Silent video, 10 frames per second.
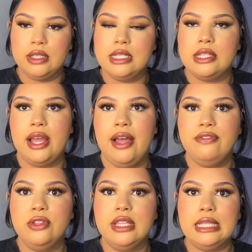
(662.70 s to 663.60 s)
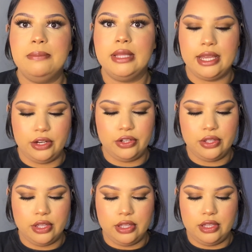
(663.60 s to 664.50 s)
So after the lip liner,
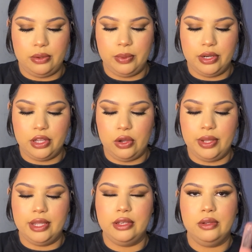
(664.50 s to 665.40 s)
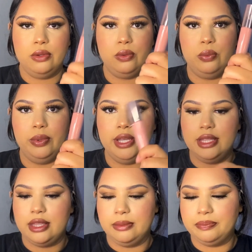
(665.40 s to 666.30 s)
then we're gonna go in
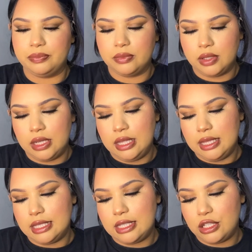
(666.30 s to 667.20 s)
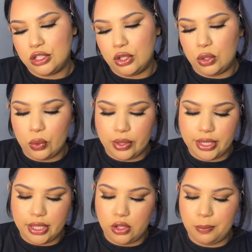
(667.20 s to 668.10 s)
with, this is the
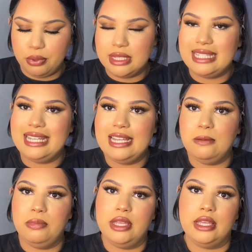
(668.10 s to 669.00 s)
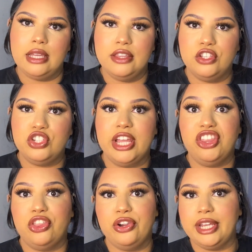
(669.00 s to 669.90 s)
L'Oreal Pristine Pink in the shade
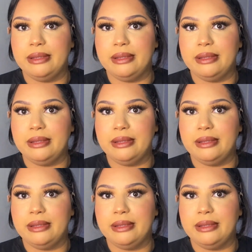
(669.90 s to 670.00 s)
30.